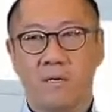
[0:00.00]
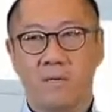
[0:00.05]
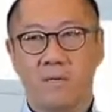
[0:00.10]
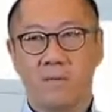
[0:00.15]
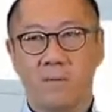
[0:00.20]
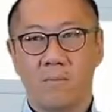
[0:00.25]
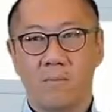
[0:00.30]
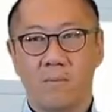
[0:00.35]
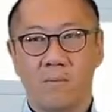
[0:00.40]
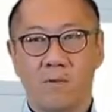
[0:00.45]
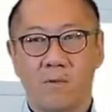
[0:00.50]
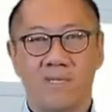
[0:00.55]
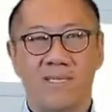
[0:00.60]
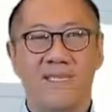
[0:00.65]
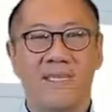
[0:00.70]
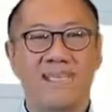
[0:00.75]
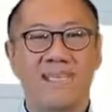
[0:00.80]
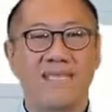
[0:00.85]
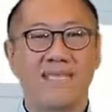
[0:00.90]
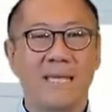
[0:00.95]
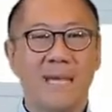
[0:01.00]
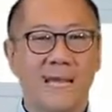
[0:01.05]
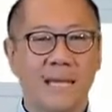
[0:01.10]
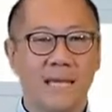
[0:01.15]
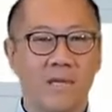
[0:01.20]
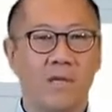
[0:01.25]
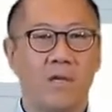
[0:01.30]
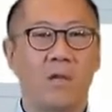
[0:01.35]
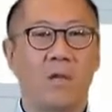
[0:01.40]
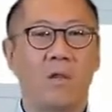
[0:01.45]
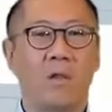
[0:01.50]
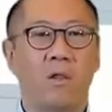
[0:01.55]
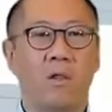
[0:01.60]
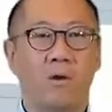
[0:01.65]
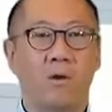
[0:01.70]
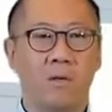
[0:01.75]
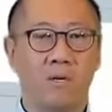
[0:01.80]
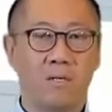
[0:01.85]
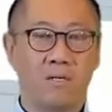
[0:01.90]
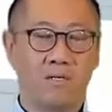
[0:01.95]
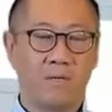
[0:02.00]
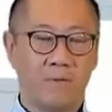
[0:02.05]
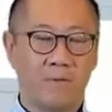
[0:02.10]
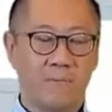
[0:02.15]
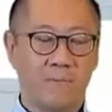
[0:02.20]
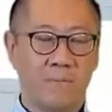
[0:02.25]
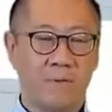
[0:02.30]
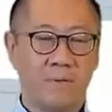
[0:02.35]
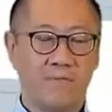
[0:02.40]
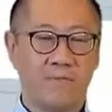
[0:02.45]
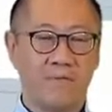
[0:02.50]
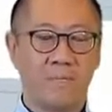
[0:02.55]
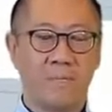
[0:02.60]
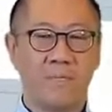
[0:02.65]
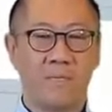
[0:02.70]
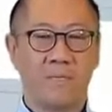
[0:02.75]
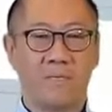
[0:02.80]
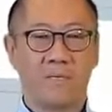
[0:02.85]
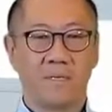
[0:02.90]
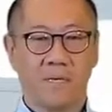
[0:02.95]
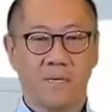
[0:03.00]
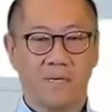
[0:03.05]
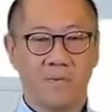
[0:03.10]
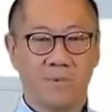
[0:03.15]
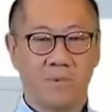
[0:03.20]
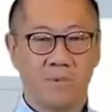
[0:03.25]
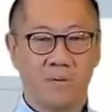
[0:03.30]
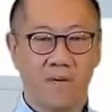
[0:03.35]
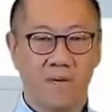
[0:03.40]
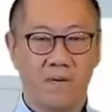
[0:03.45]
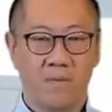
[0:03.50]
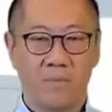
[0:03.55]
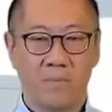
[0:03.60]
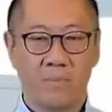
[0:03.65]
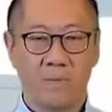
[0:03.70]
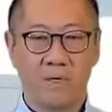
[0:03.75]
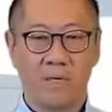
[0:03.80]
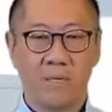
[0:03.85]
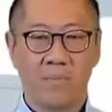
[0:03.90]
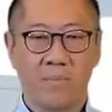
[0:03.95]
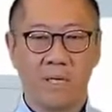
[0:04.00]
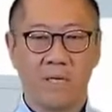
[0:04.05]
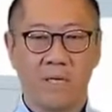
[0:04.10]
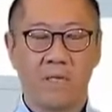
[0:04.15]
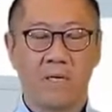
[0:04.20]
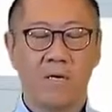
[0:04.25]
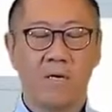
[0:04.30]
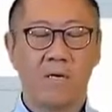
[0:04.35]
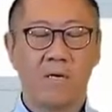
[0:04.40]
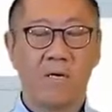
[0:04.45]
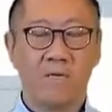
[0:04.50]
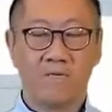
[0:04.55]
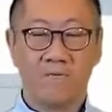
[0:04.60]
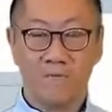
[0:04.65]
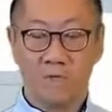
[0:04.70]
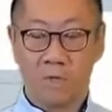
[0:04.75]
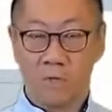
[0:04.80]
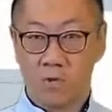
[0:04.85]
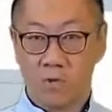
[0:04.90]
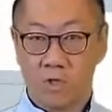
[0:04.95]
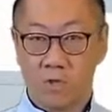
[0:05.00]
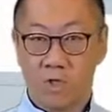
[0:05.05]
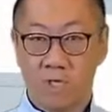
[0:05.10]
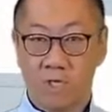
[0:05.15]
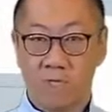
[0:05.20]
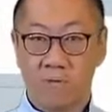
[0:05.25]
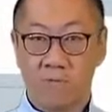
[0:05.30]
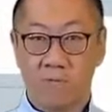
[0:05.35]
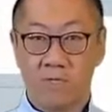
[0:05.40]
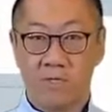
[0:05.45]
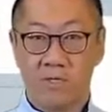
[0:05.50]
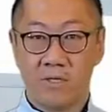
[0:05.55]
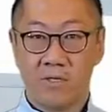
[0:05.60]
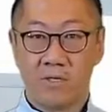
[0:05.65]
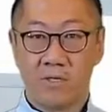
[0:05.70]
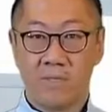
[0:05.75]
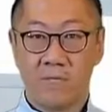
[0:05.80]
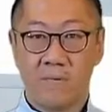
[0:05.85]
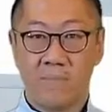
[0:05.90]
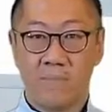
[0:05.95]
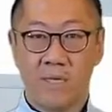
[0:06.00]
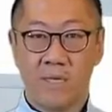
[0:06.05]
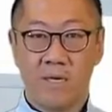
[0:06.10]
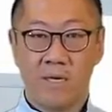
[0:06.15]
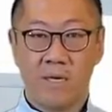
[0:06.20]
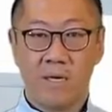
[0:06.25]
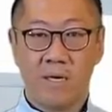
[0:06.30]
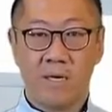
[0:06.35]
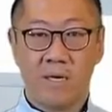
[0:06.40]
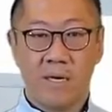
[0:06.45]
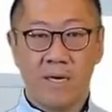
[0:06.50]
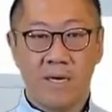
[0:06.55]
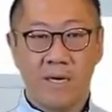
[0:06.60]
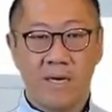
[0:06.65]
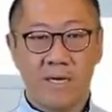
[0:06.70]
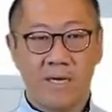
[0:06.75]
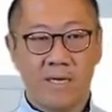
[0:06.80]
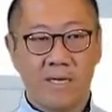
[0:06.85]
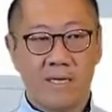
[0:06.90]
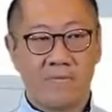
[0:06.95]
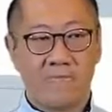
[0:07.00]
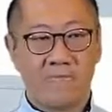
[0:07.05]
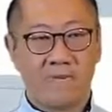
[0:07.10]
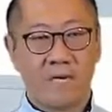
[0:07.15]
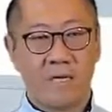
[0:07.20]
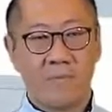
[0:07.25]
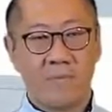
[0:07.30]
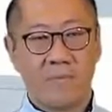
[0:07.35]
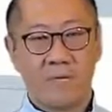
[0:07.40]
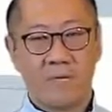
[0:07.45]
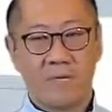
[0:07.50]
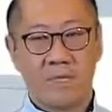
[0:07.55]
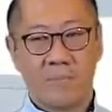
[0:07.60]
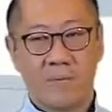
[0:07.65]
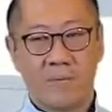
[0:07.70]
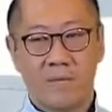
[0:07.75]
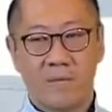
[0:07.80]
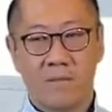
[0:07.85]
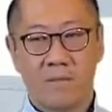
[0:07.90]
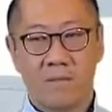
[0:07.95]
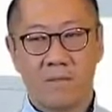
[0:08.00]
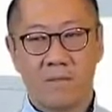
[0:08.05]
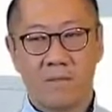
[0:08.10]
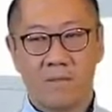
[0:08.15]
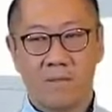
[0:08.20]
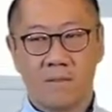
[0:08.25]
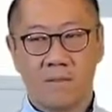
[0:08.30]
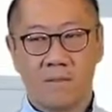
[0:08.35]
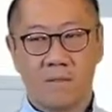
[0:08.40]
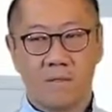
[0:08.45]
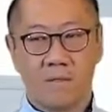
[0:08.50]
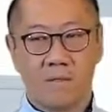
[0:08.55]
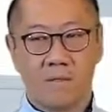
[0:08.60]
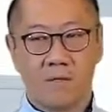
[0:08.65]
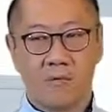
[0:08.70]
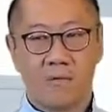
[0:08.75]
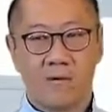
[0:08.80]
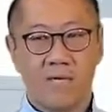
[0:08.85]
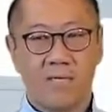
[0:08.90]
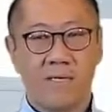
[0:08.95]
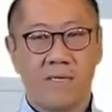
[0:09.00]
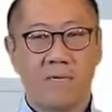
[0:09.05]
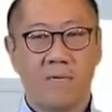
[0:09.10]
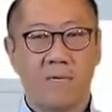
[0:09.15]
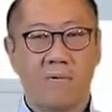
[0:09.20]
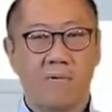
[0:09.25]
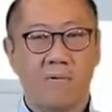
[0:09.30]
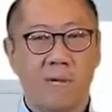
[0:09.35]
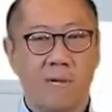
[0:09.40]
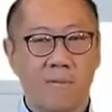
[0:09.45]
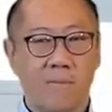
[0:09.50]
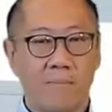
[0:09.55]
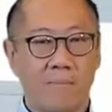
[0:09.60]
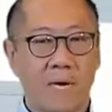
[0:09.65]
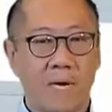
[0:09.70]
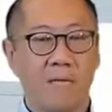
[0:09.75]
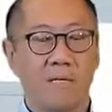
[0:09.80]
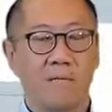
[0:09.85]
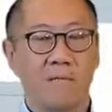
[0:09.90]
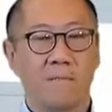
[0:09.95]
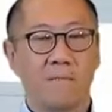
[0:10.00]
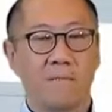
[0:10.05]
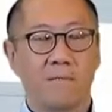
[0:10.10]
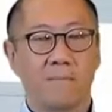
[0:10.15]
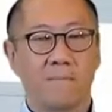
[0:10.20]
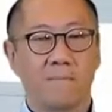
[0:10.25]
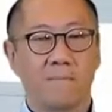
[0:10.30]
more sustained longer-term performance. So that's where your point about future generations come in. It's very much about creating the right balance.